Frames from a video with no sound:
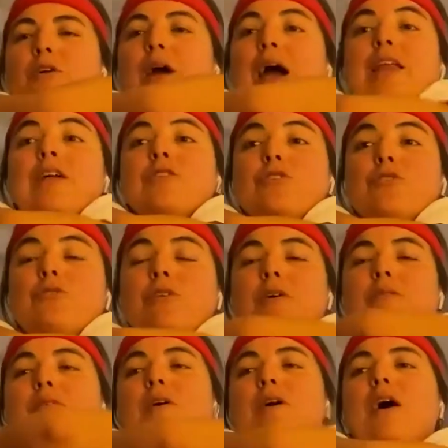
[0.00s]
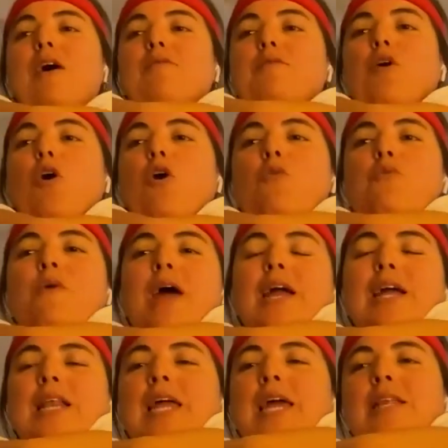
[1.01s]
gratitude of
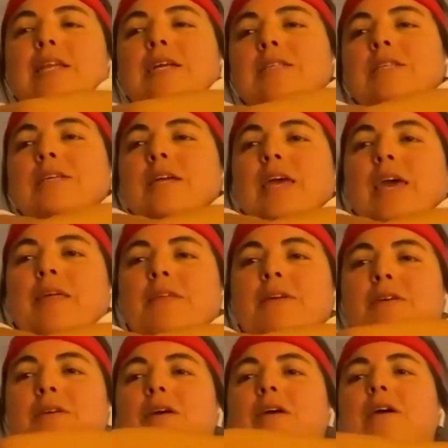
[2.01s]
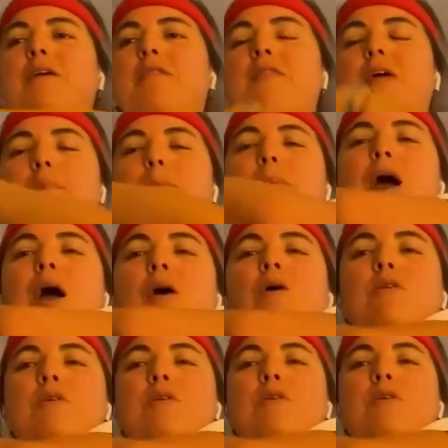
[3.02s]
co-regulating together, that
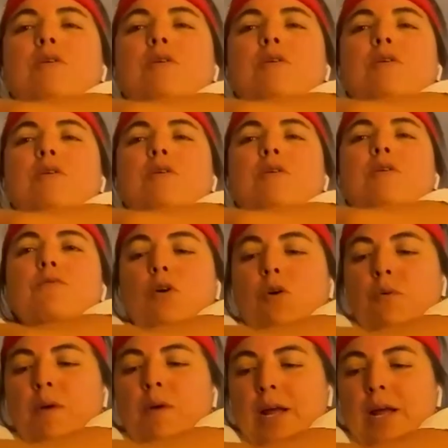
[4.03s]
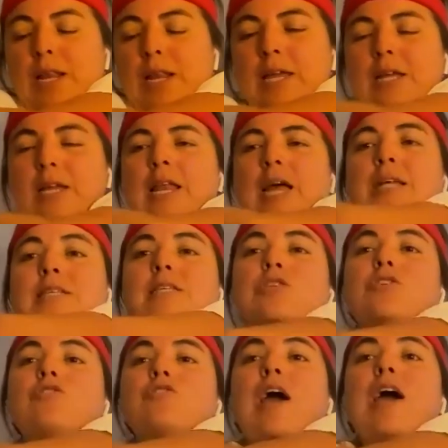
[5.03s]
power of co-regulating as a
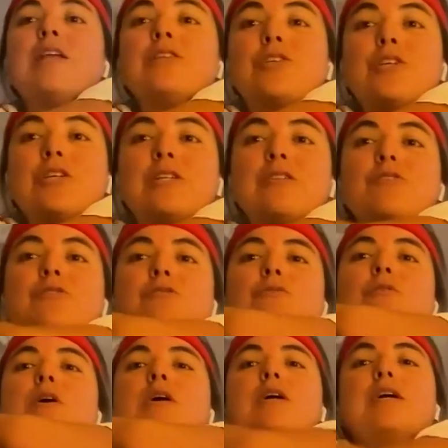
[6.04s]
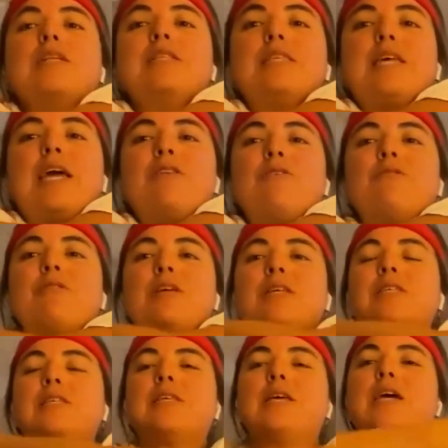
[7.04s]
strategy to continue this
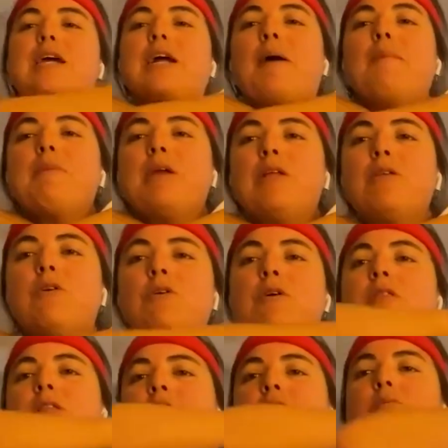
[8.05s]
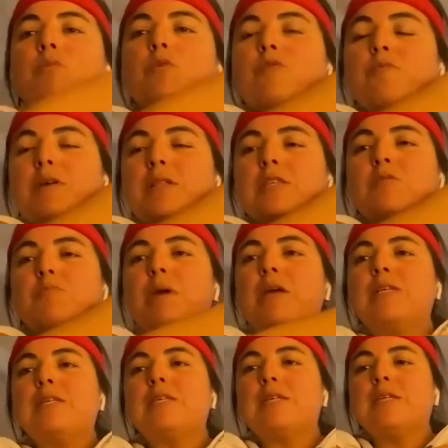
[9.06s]
camino and this movement
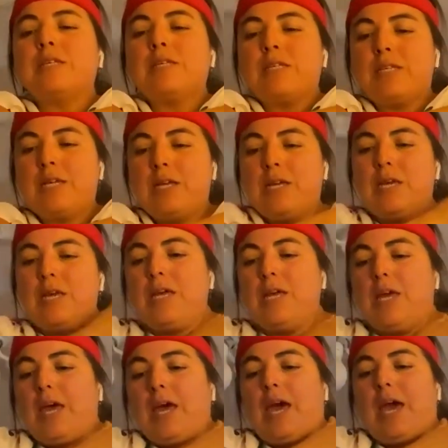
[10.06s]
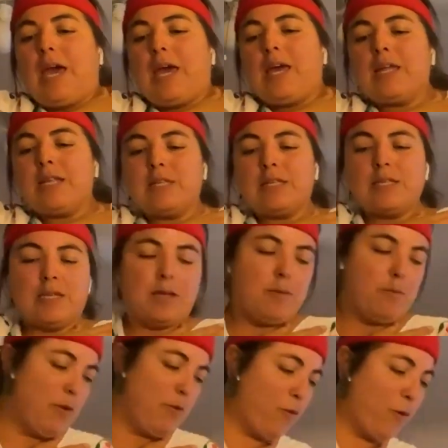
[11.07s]
spaces. And
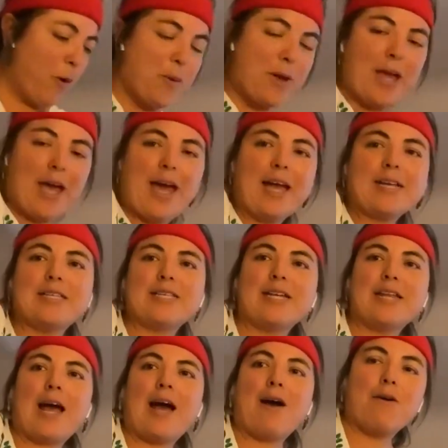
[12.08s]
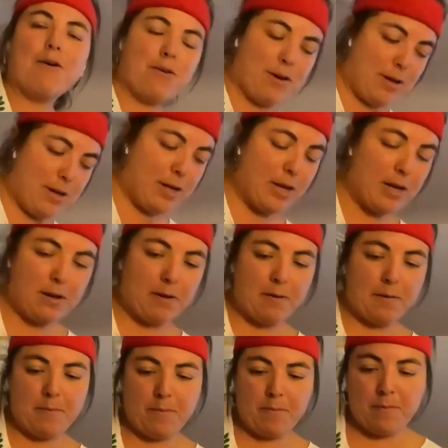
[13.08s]
before we exit out,
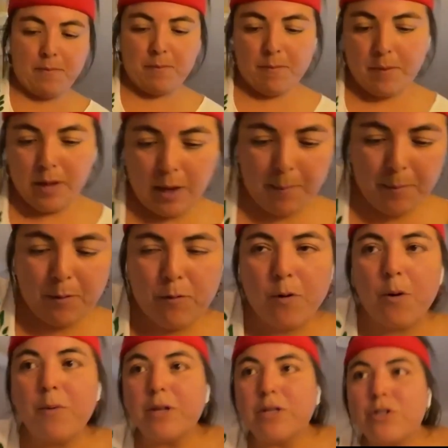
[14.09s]
before we